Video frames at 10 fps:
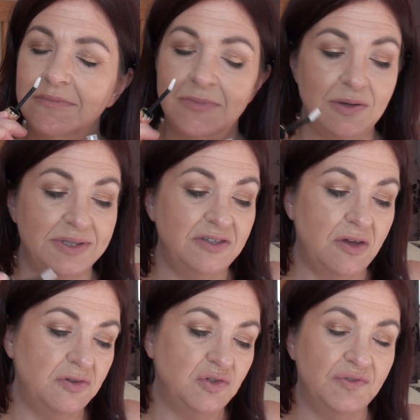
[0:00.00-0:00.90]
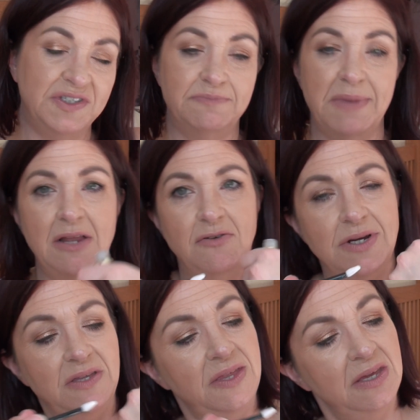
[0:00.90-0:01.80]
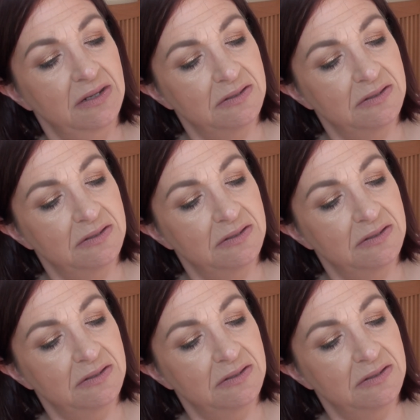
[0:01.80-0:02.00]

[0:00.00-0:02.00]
Well, there's no sort of smell or anything.